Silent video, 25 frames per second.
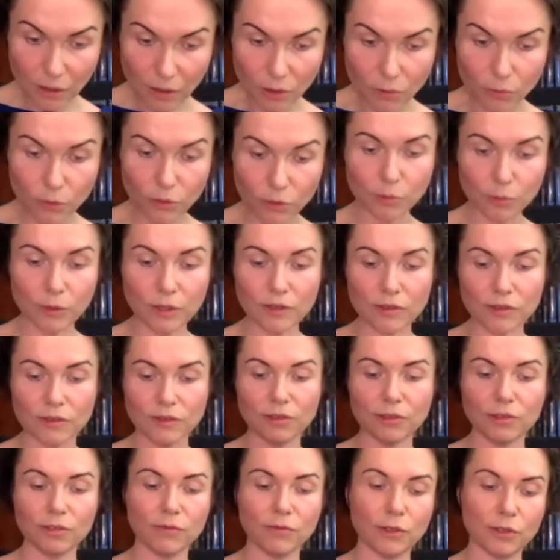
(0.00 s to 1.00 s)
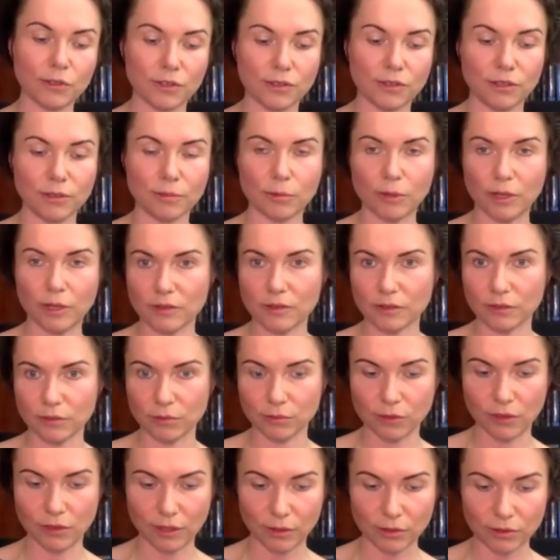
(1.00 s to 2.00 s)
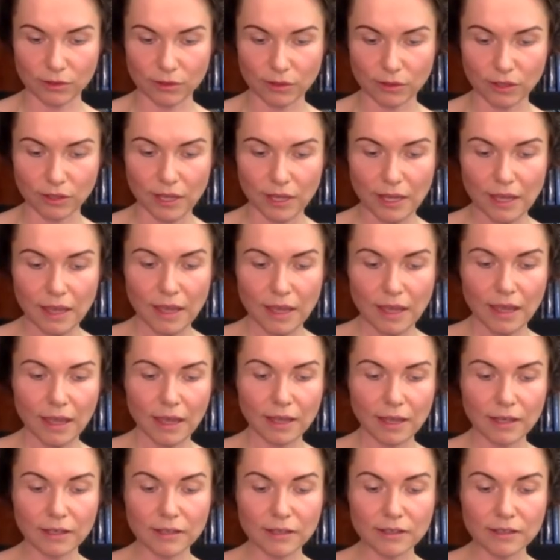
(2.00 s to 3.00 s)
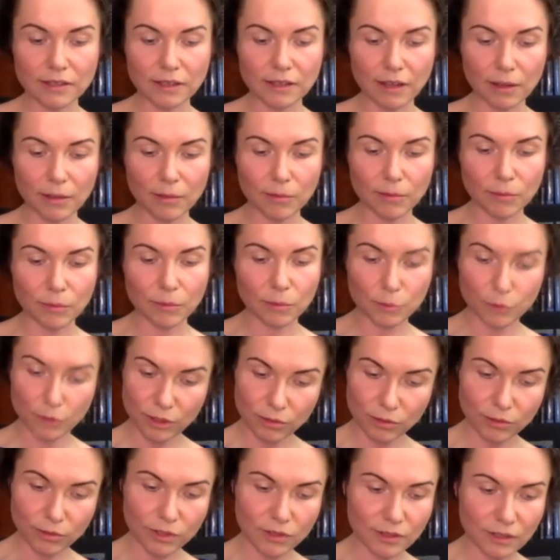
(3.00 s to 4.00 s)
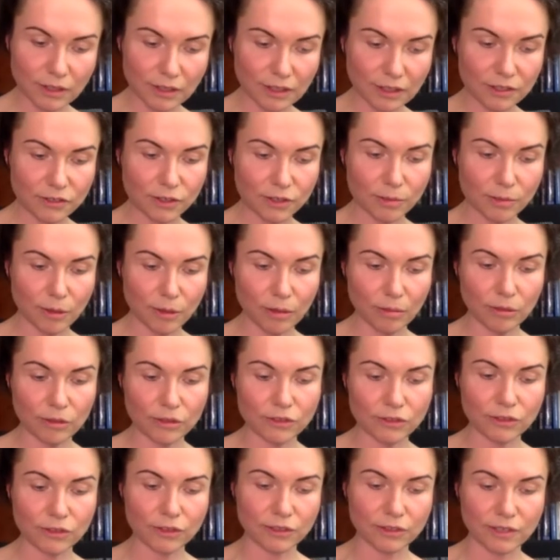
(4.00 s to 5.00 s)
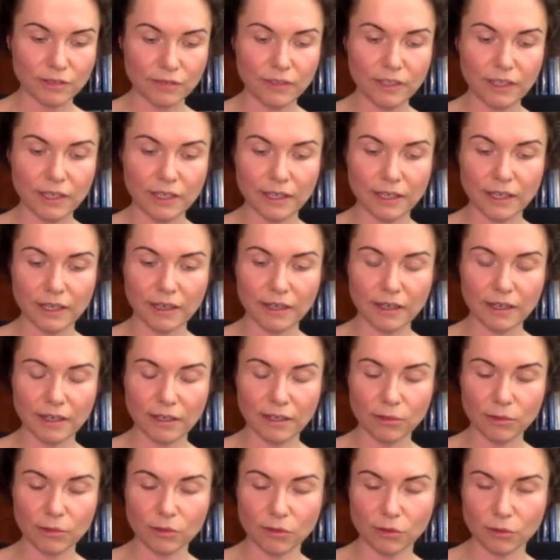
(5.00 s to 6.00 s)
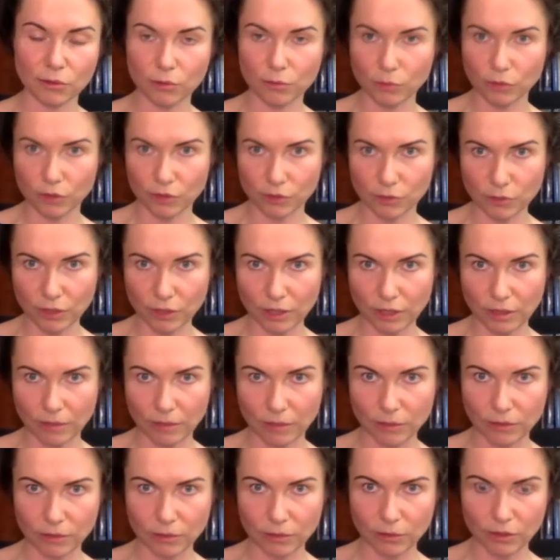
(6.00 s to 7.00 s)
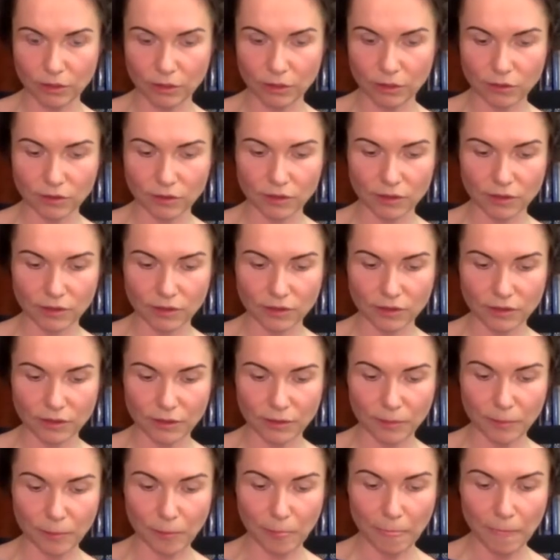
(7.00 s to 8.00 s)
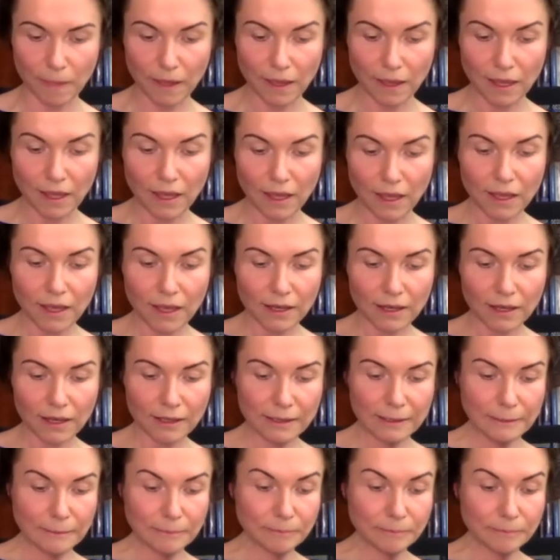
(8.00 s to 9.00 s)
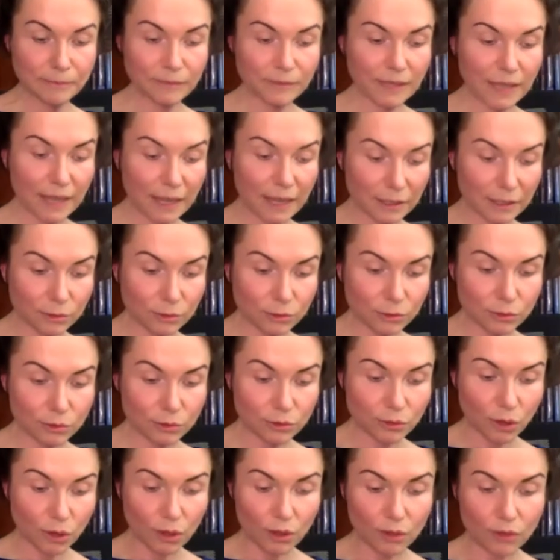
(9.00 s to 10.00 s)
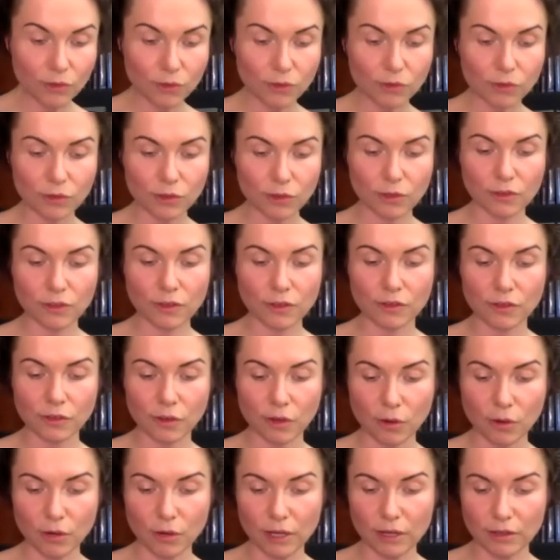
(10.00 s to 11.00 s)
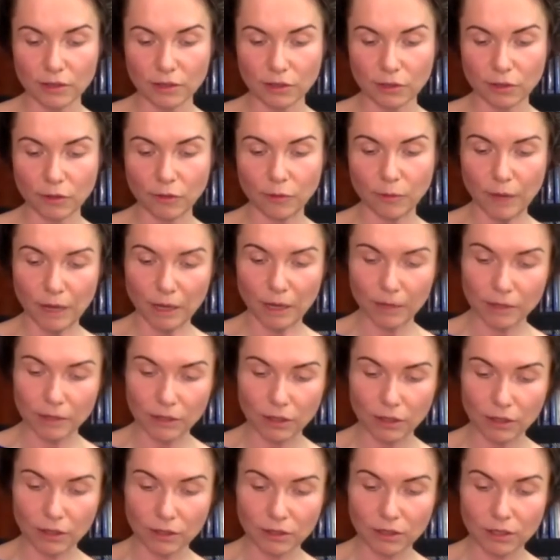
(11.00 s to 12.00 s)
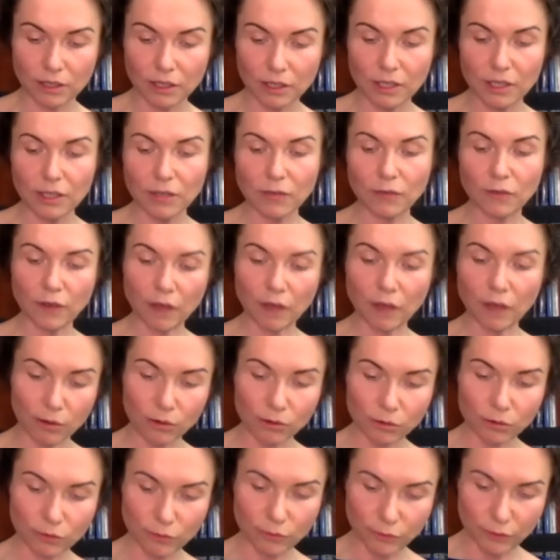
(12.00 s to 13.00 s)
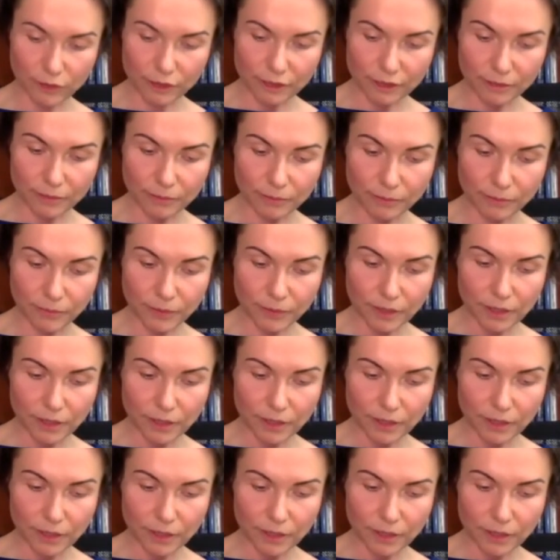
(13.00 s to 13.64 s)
with Princeton University Press in 2000. And um, pretty recently, she published Die Wiederkehr der Illusion with Suhrkamp in 2016. Um, Gertrud also serves as co-editor of Babylon, Frauen und Film,